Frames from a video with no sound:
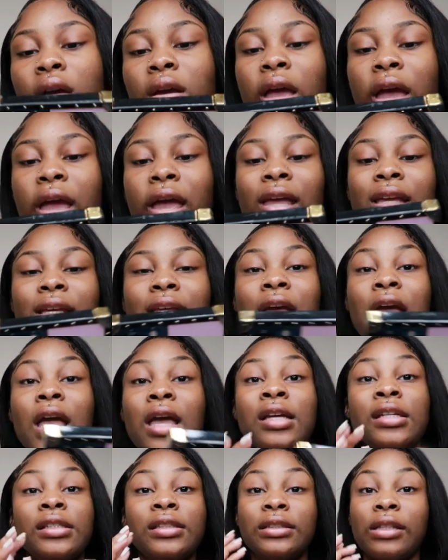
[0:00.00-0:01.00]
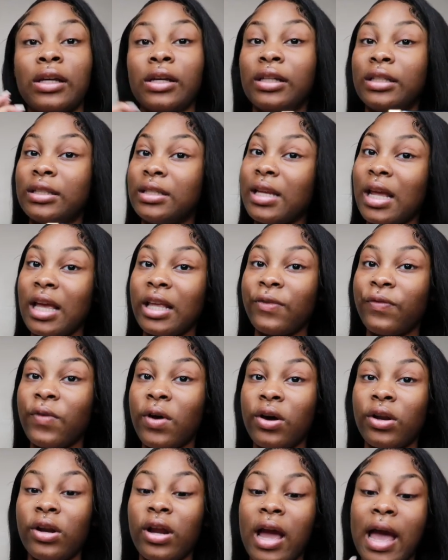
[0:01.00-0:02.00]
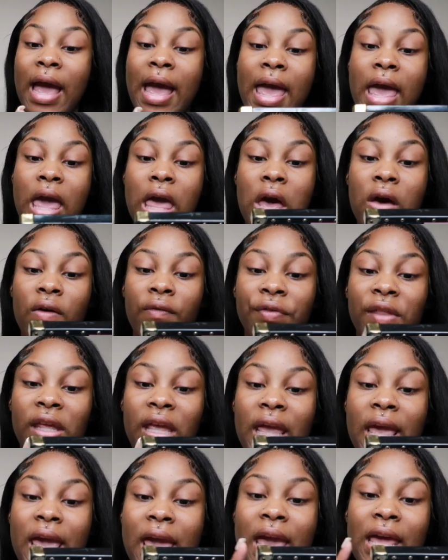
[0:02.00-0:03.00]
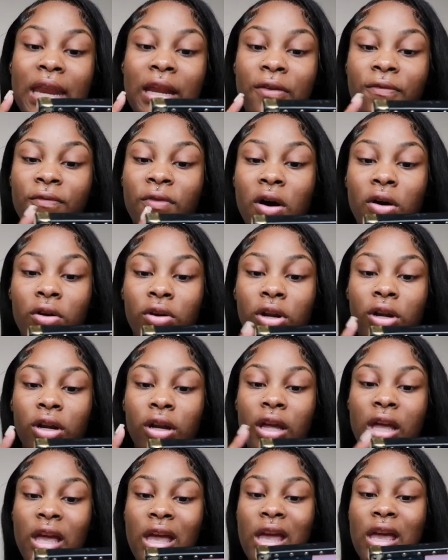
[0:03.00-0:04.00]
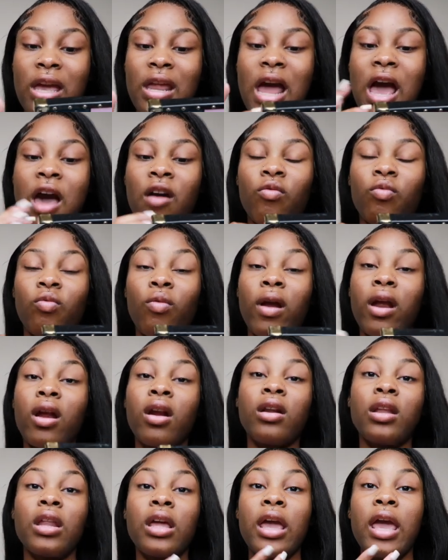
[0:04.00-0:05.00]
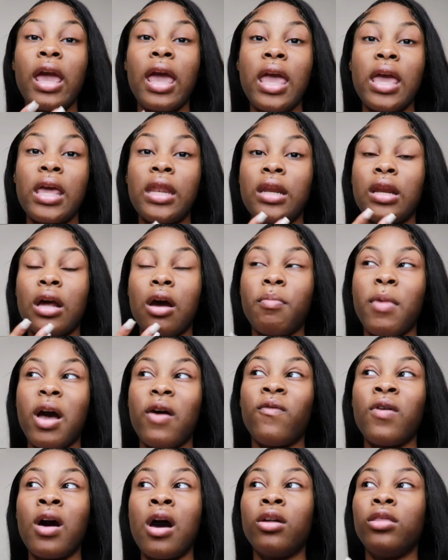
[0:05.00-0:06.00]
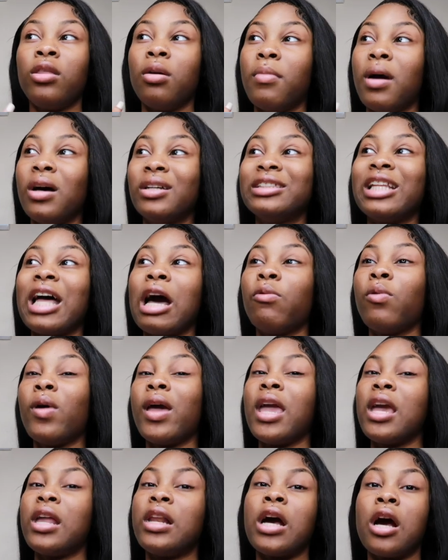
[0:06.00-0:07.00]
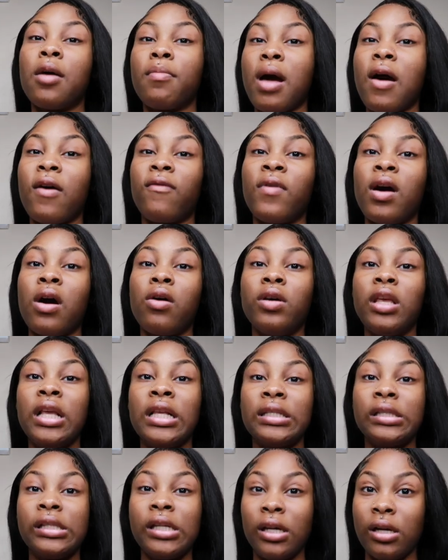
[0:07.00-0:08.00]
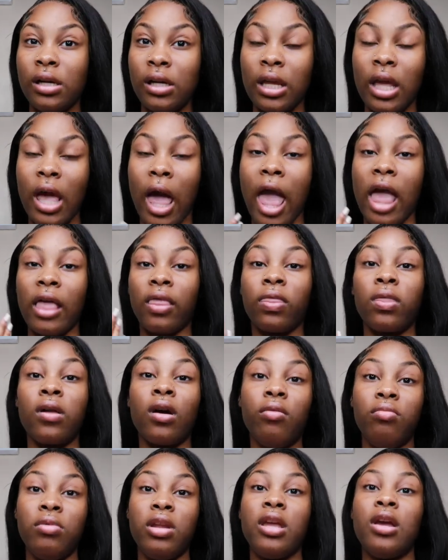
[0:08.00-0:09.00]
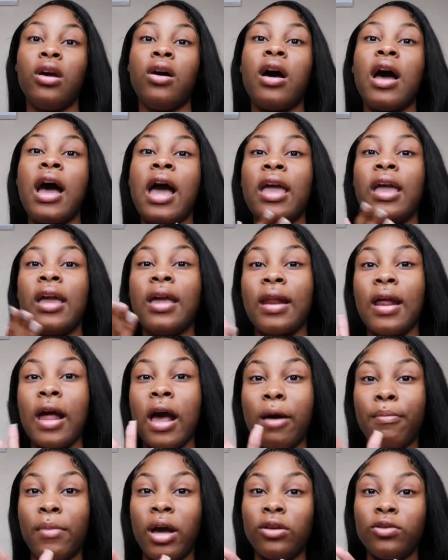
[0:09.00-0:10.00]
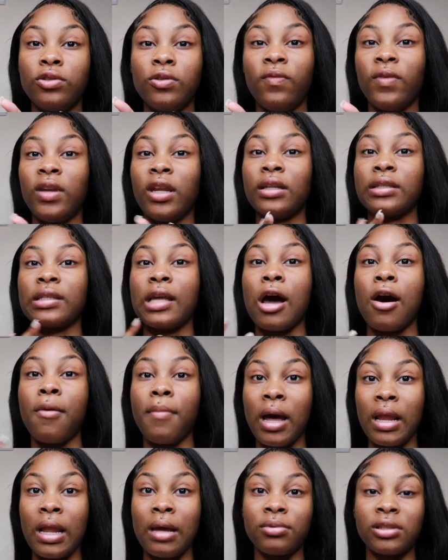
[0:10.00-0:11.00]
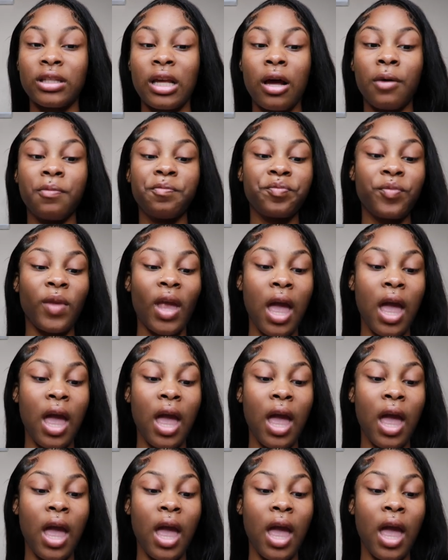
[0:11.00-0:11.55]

Okay, so in this next folder I have the edit folder, and I rarely edit on my phone. The most I will edit on my phone is literally a thumbnail. I edit all my YouTube videos on my laptop.